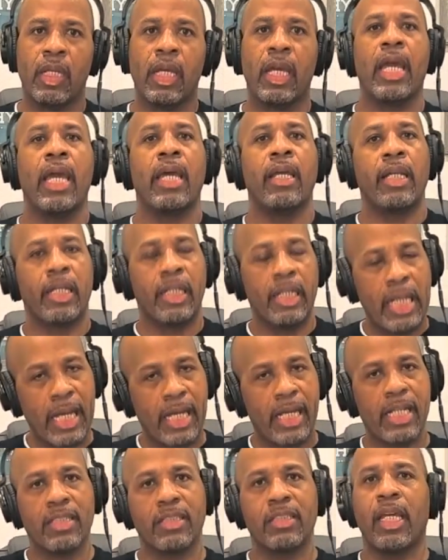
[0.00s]
And like
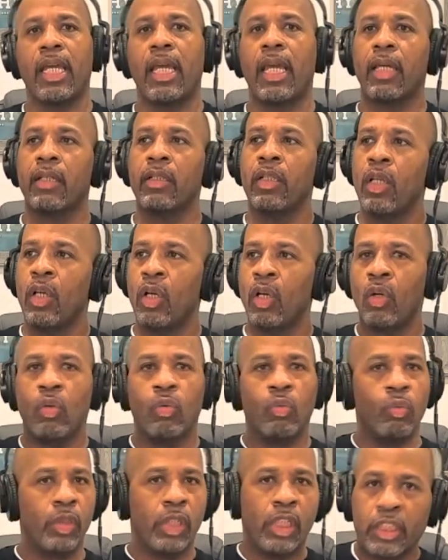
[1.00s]
I said,
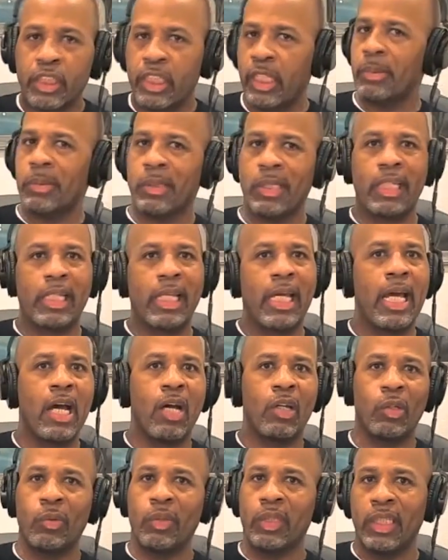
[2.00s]
when the chips are
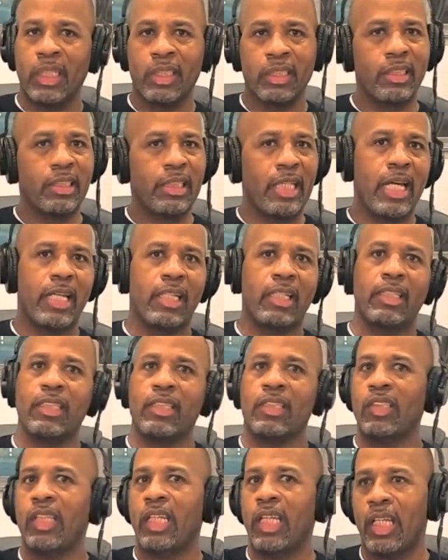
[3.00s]
down on the other side of
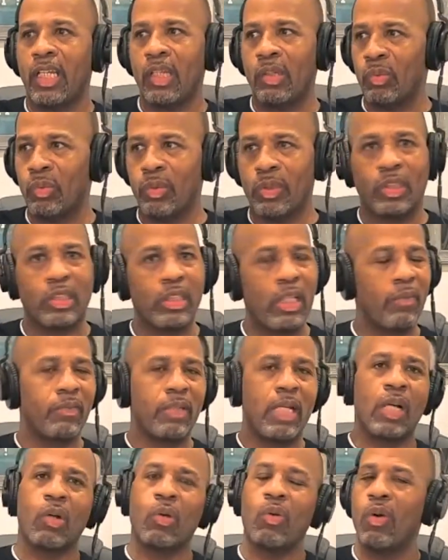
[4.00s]
this thing, when stuff
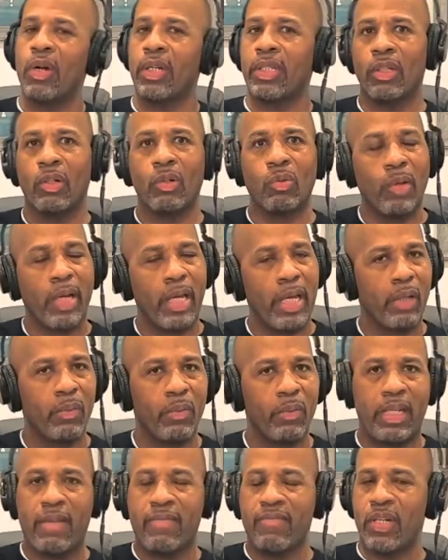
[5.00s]
not going your way,
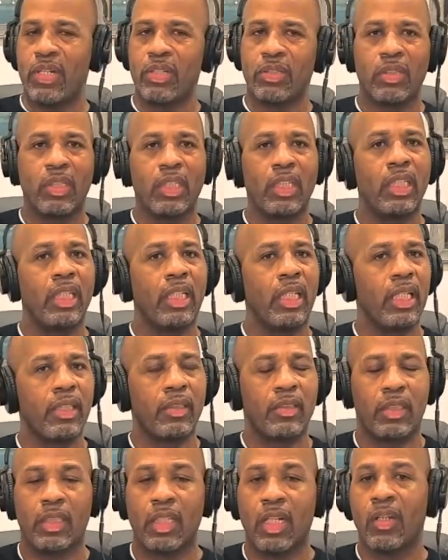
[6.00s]
when adversity
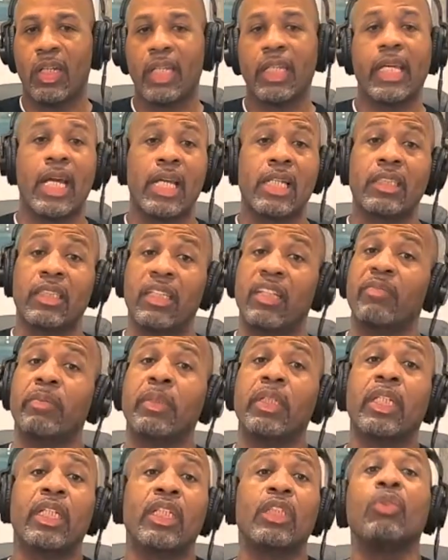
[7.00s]
hits and all that kind of stuff,
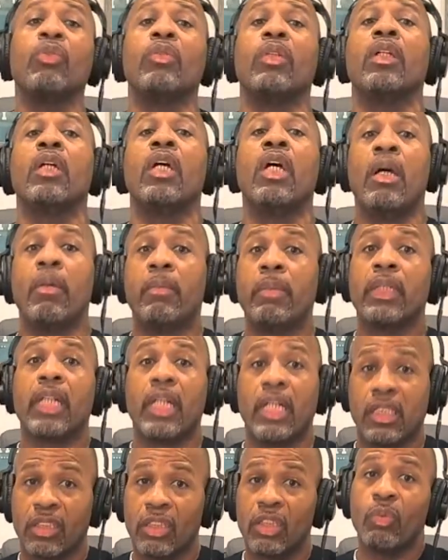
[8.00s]
because
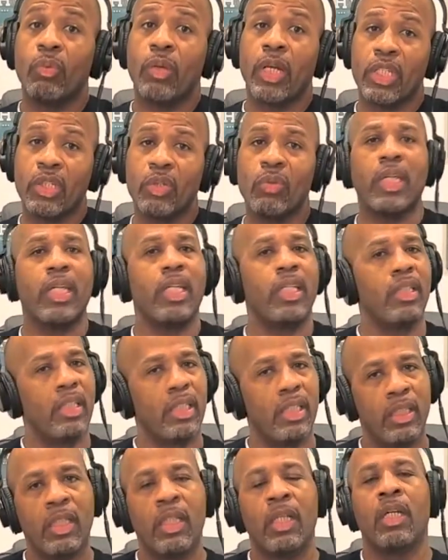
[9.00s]
of the way you
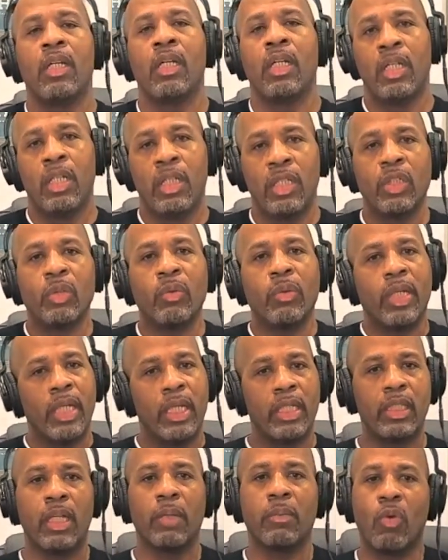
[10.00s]
ended, you
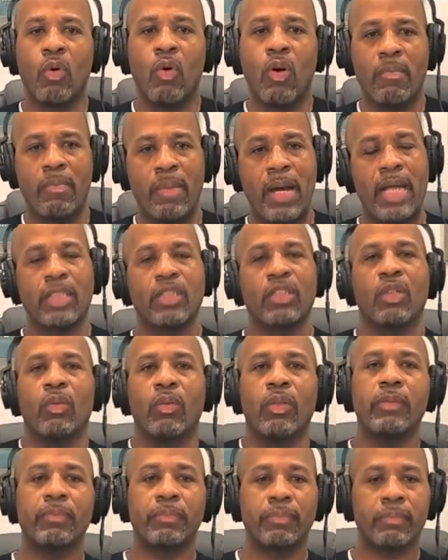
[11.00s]
end up going back to it.